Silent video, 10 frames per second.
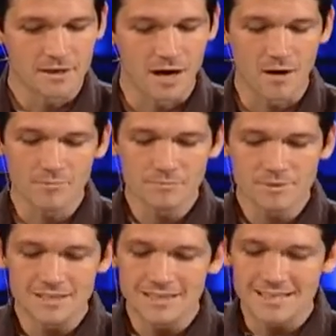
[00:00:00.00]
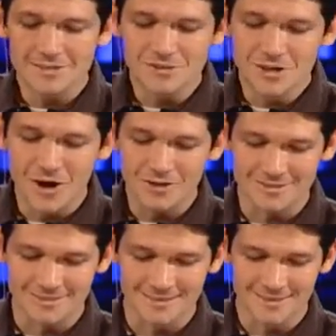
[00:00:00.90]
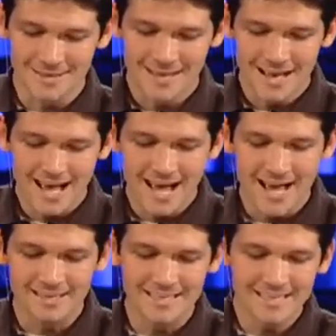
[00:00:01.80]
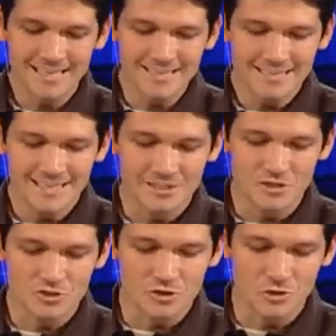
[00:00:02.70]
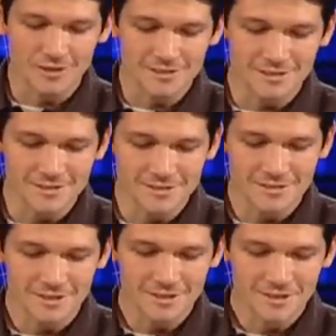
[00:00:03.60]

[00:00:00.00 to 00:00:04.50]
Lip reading: come to his garden and eat its choicest